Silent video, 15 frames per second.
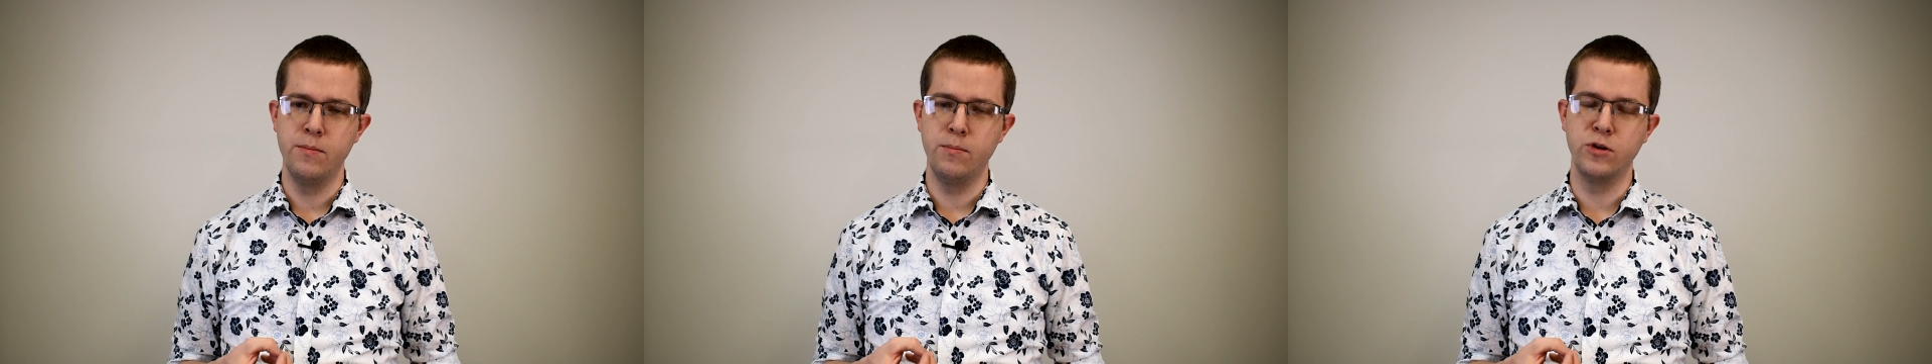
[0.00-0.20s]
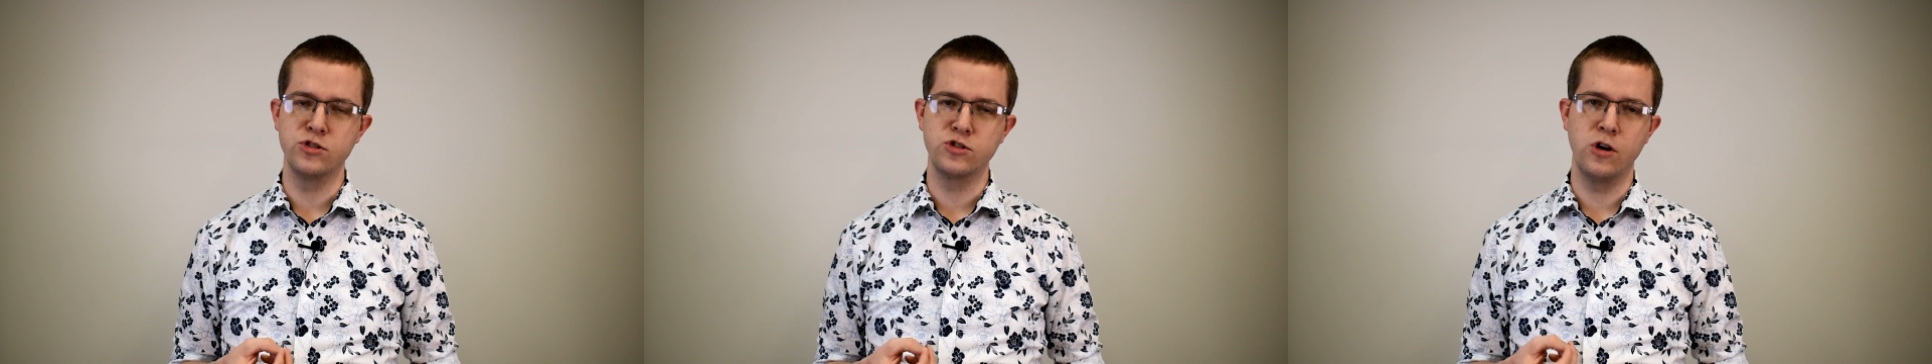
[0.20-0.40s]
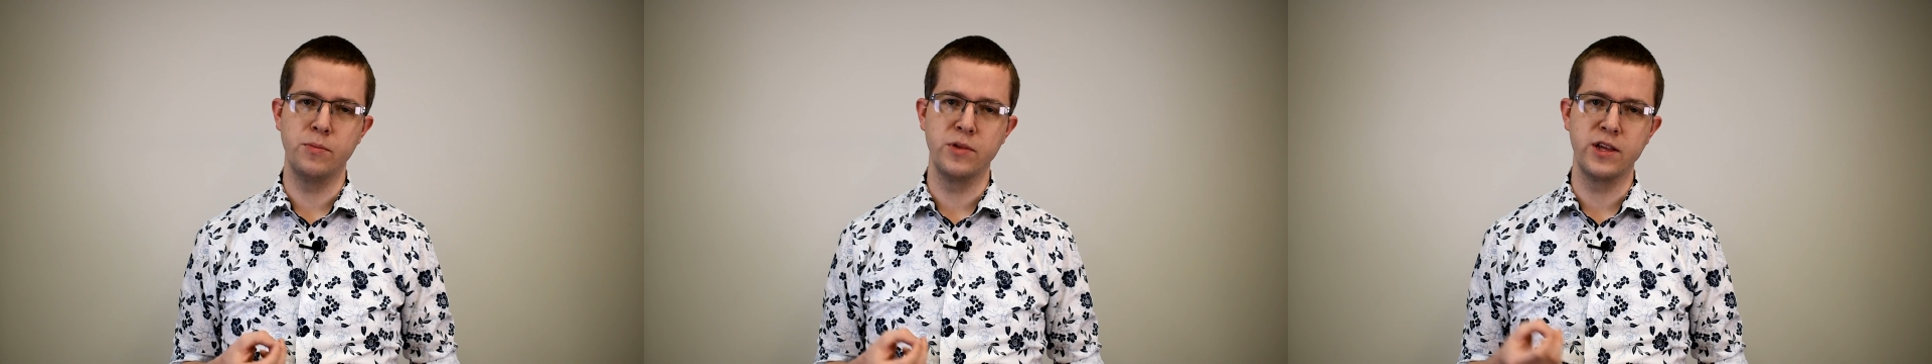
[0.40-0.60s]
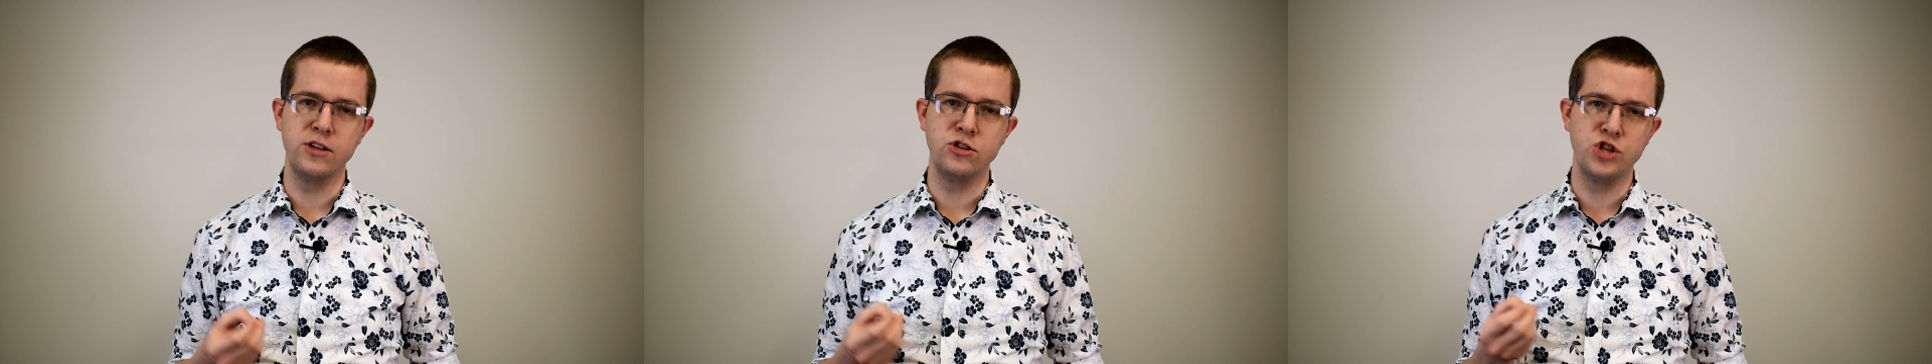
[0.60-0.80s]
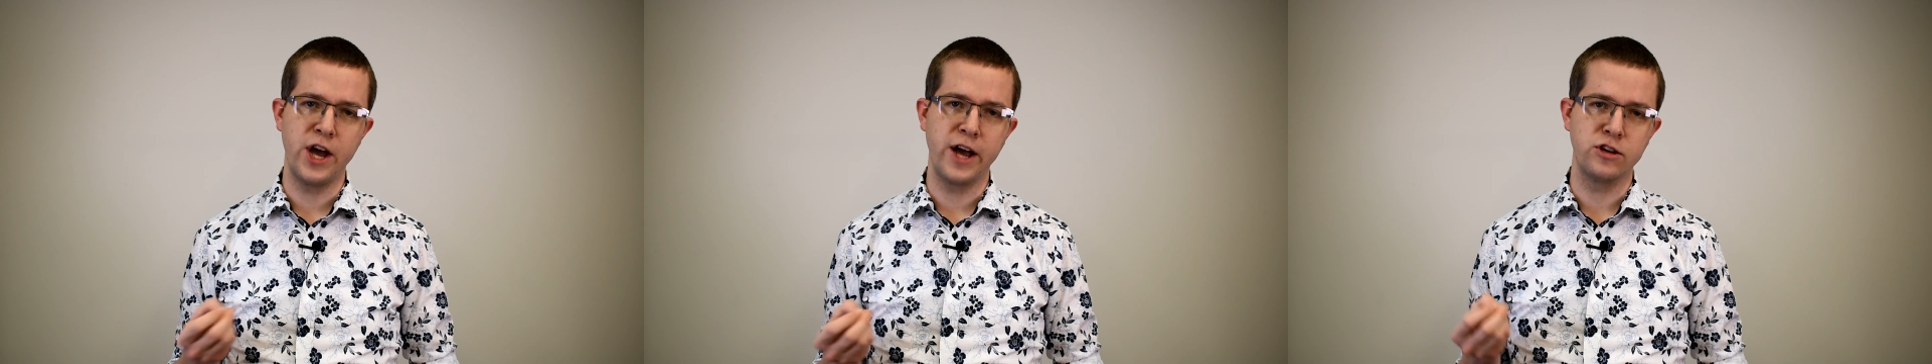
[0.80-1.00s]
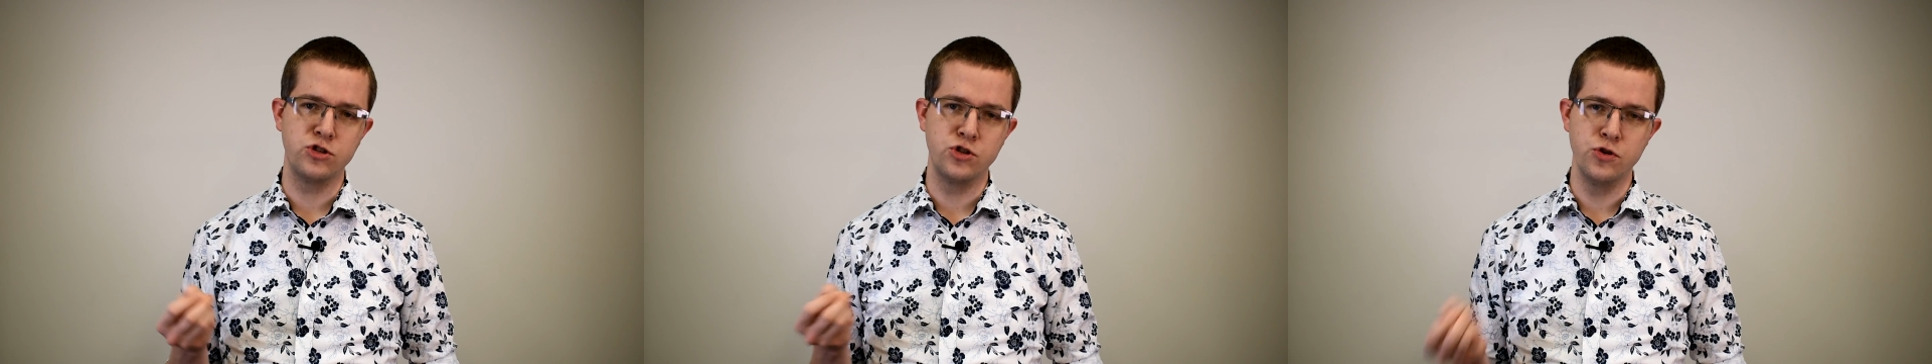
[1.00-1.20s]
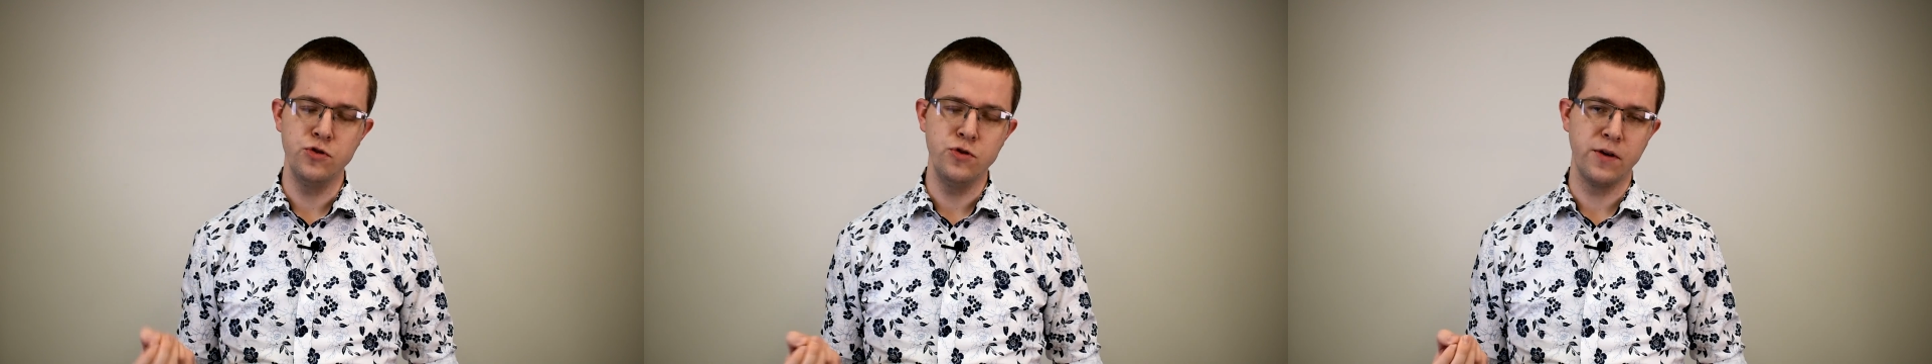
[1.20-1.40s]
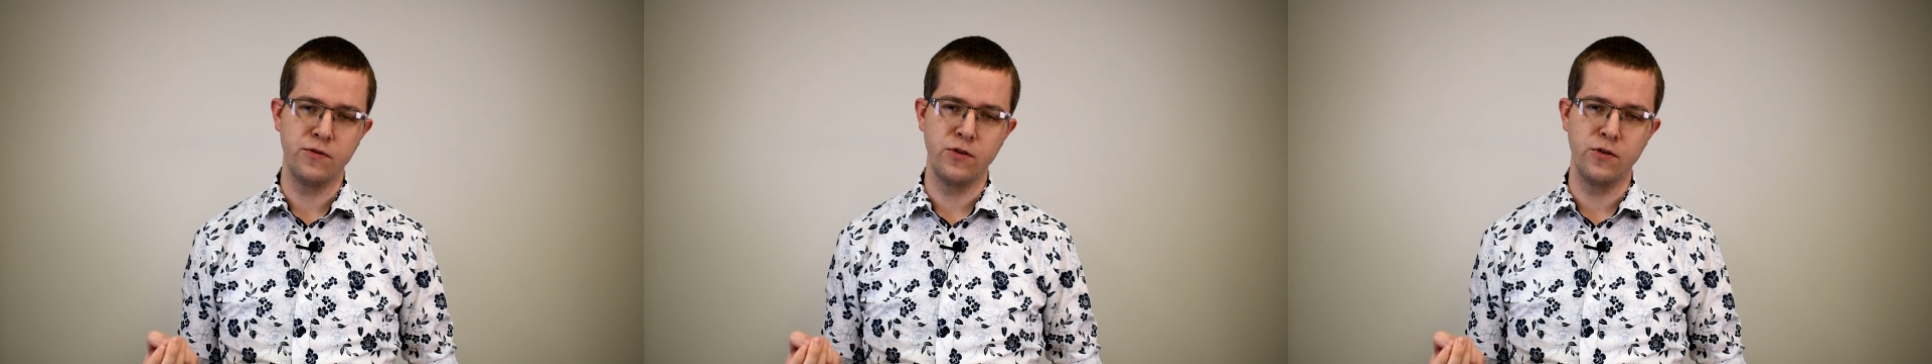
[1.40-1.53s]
most commonly JAK2,